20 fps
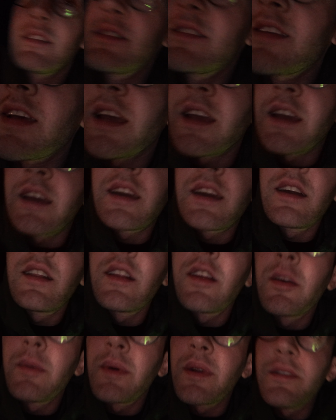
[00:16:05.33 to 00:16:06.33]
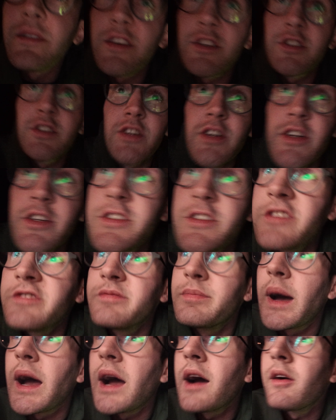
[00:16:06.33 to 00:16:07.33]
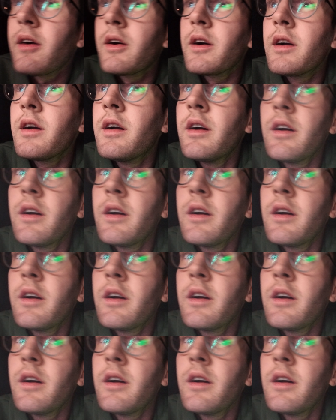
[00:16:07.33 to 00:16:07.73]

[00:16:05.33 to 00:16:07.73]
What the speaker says: take a little bit of a surge of power.